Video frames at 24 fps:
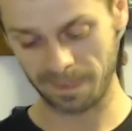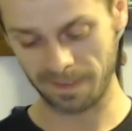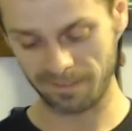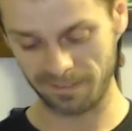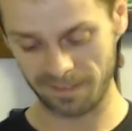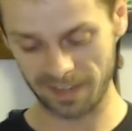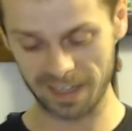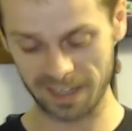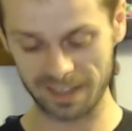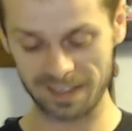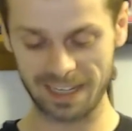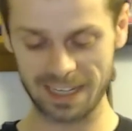
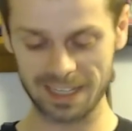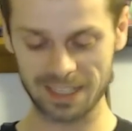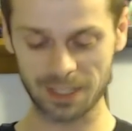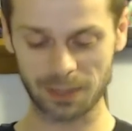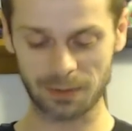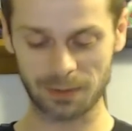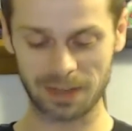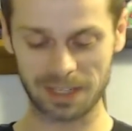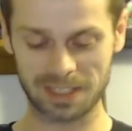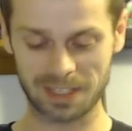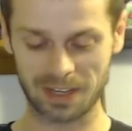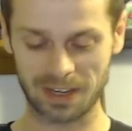Vin Diesel
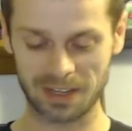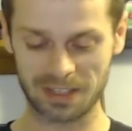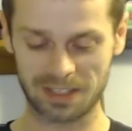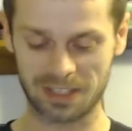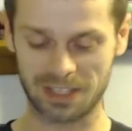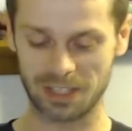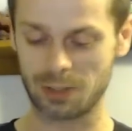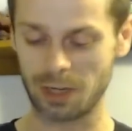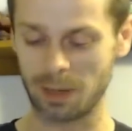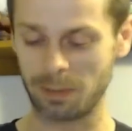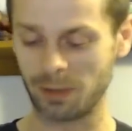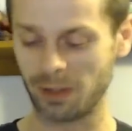returns
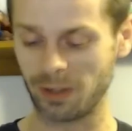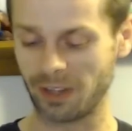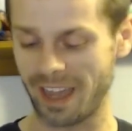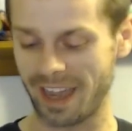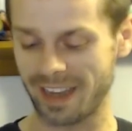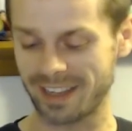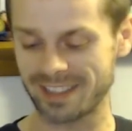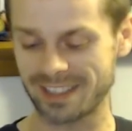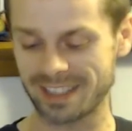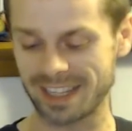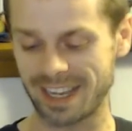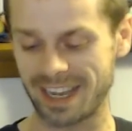to Triple
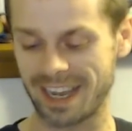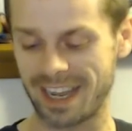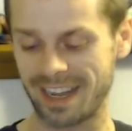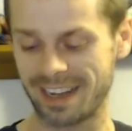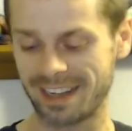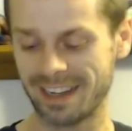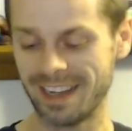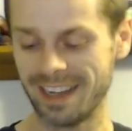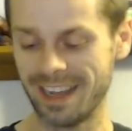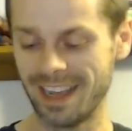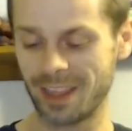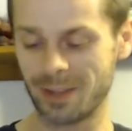X
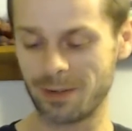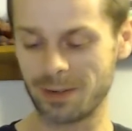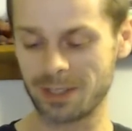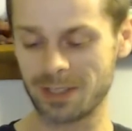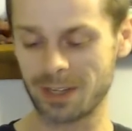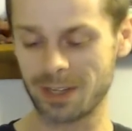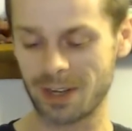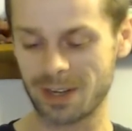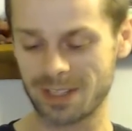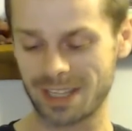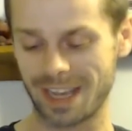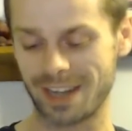in The
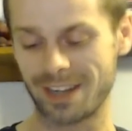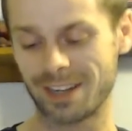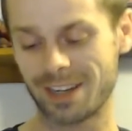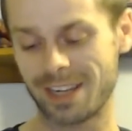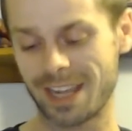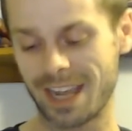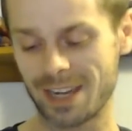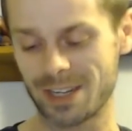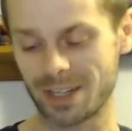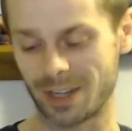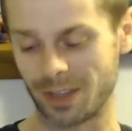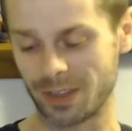Return of Xander
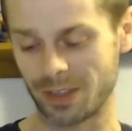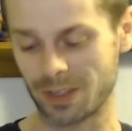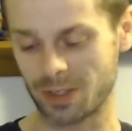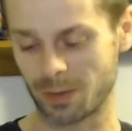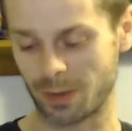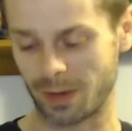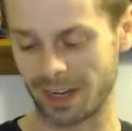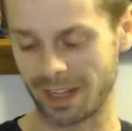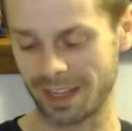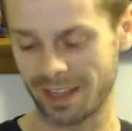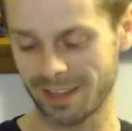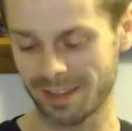Cage on the
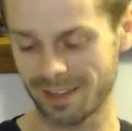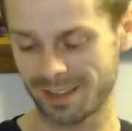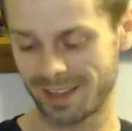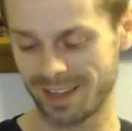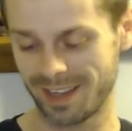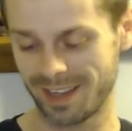20th.